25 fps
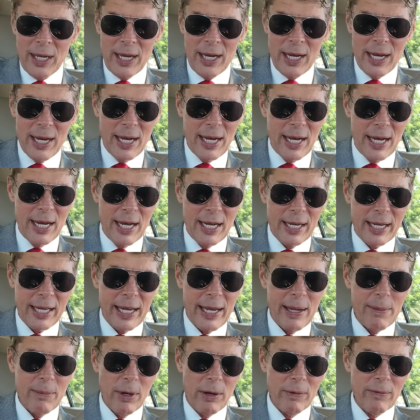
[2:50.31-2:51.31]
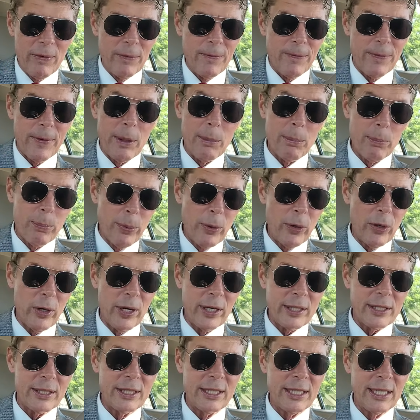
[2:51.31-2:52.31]
uh, came over from
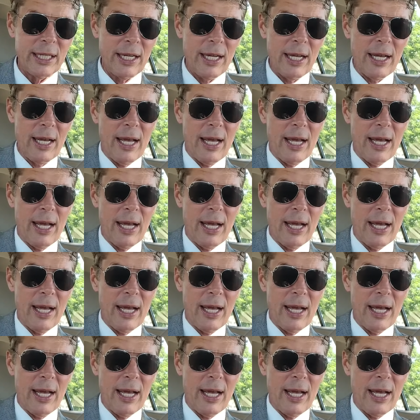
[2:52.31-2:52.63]
Brooks.